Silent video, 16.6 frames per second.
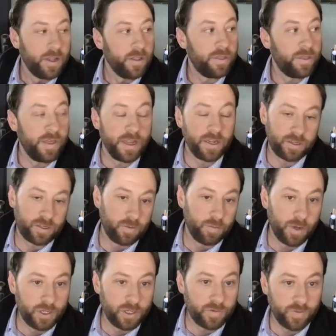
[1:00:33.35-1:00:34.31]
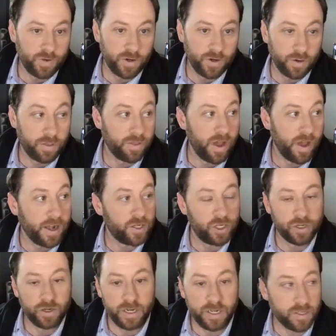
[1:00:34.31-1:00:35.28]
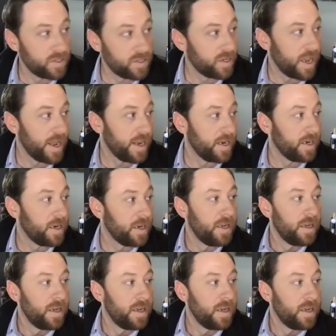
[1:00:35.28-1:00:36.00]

Thanks so much for your thoughts, your insight.